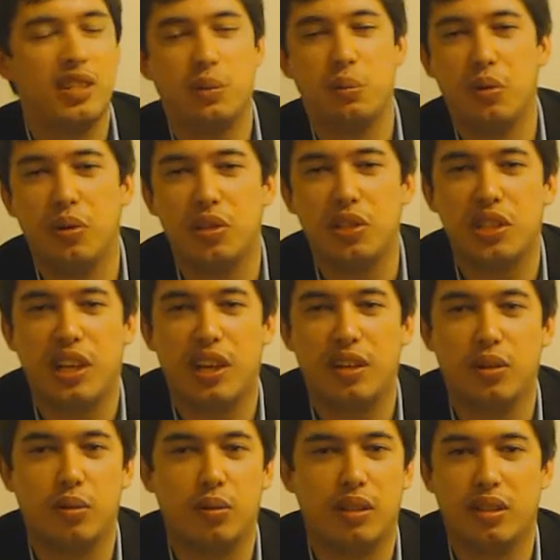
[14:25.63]
sports
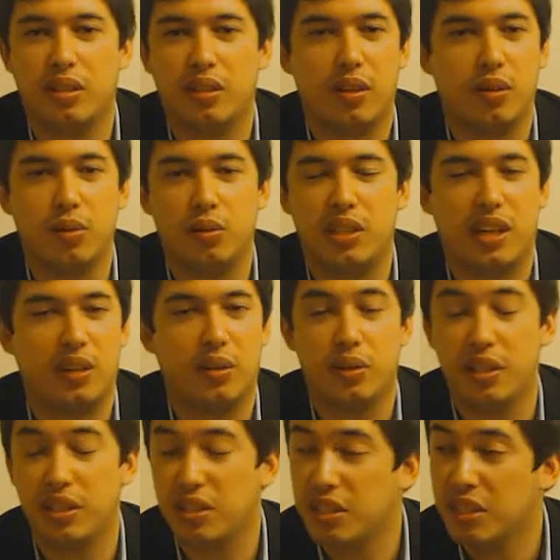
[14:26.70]
channel in the low channel
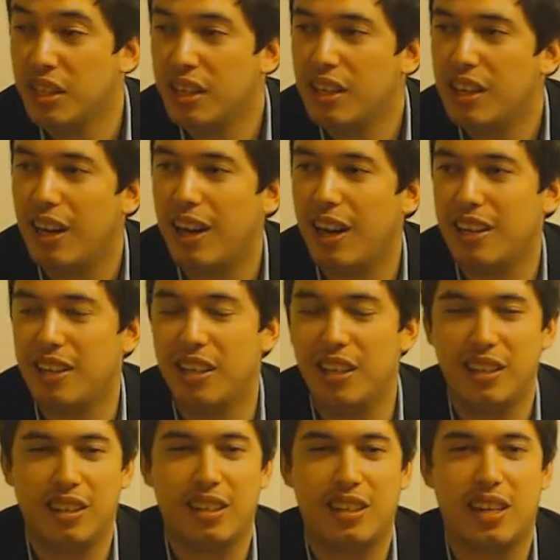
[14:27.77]
list, and
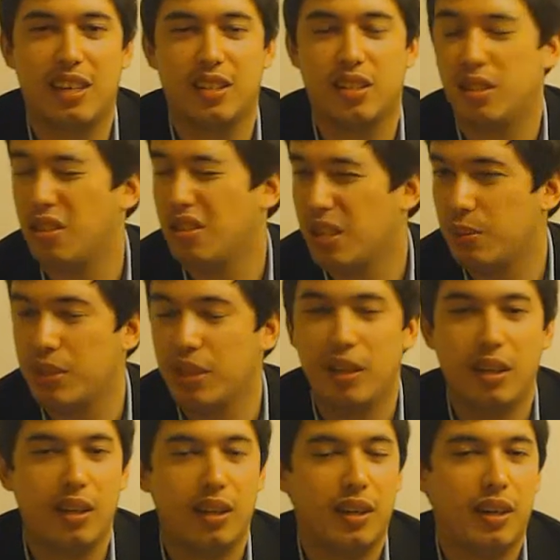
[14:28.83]
again streams.
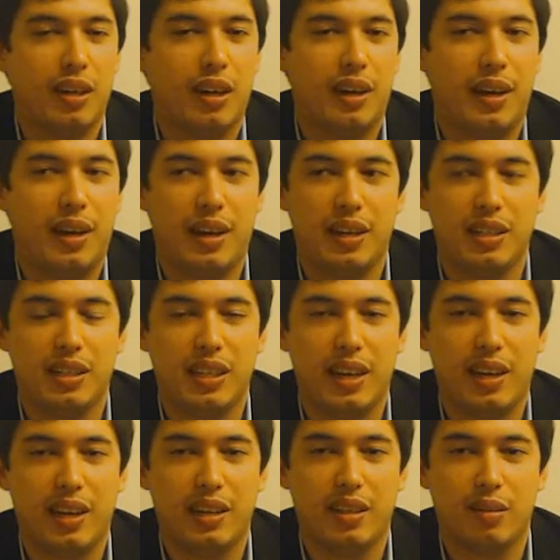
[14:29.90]
And
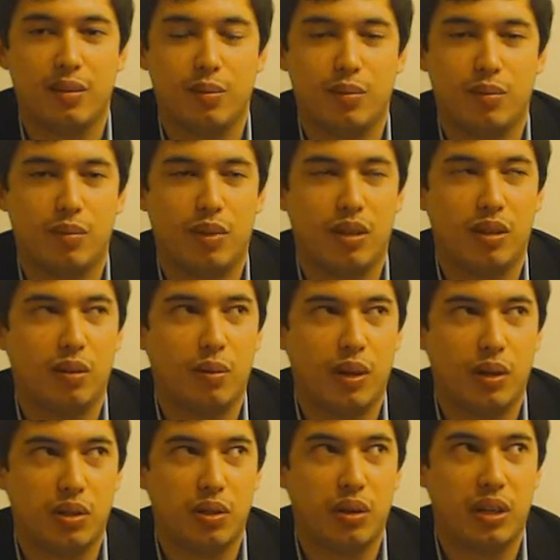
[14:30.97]
yeah, and the
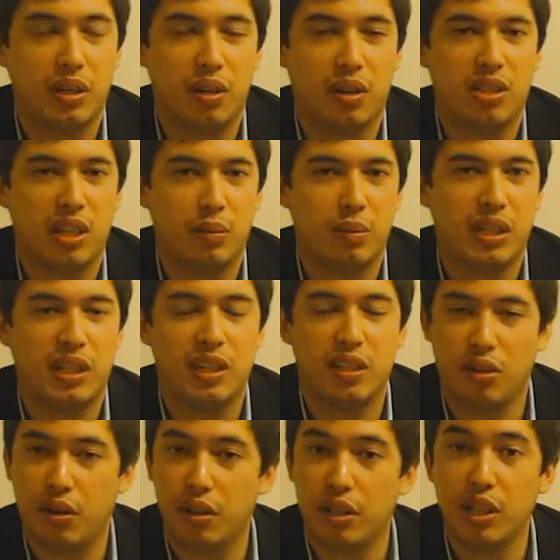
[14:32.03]
World Touring Car Championship
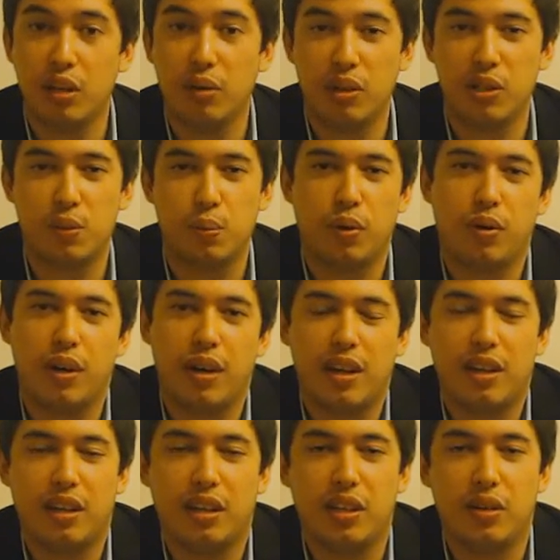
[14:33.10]
is on Eurosport
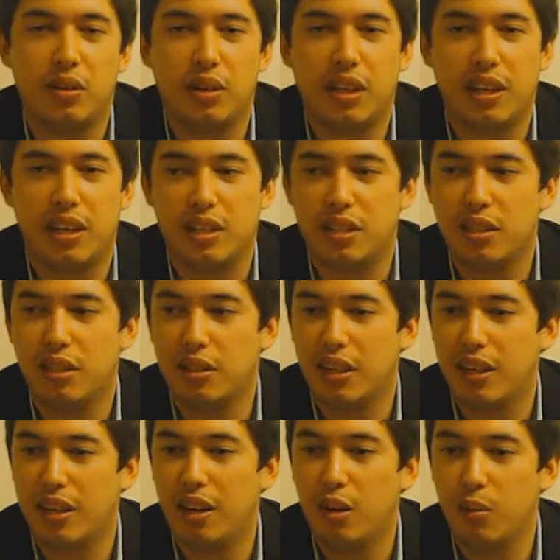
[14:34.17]
in the UK. So
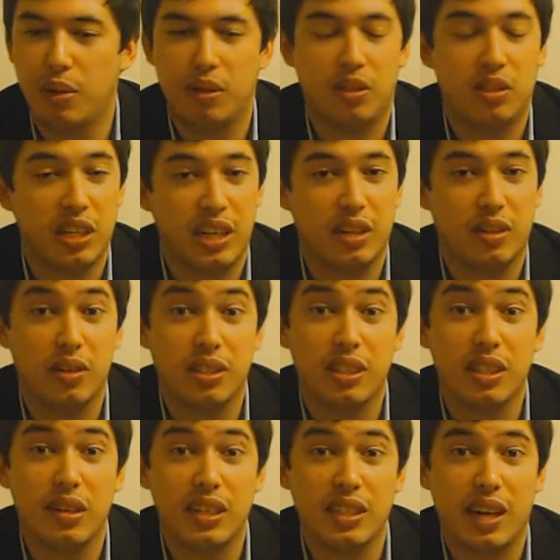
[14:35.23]
yeah, I hope you check those
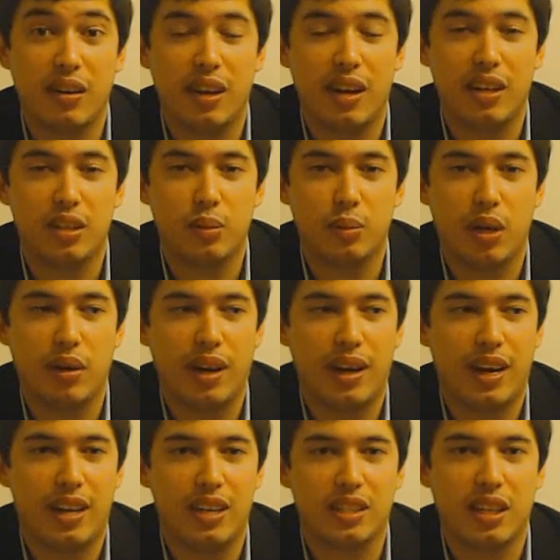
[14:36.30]
series out as well
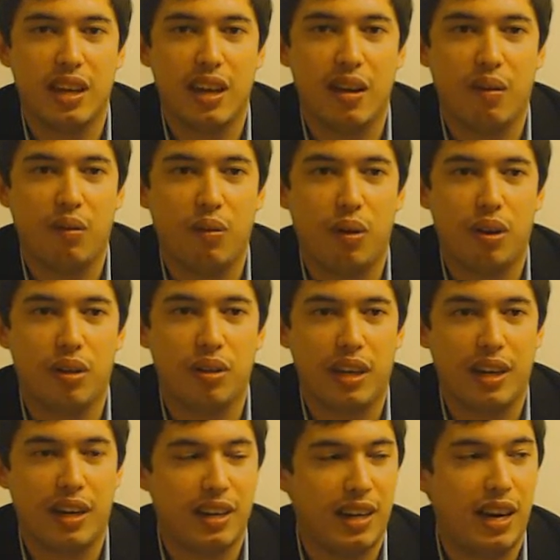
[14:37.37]
as F1.
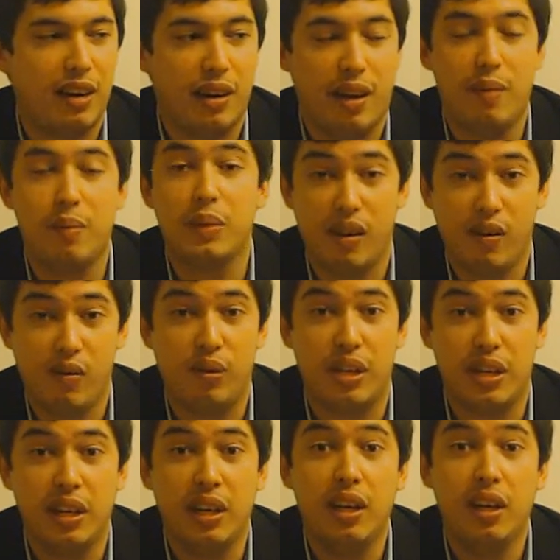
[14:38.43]
And now I am
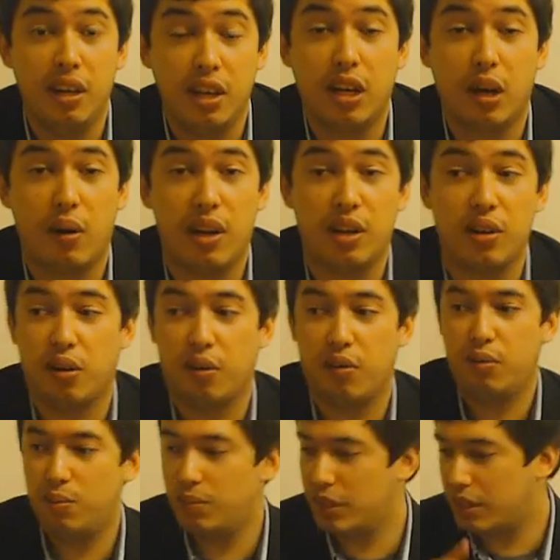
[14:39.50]
definitely going
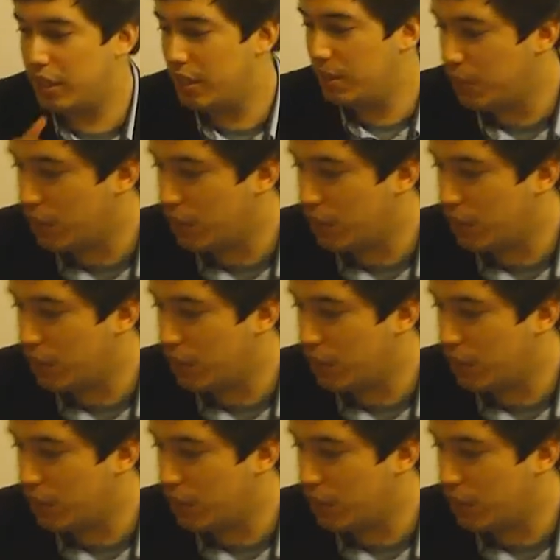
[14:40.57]
off. Okay,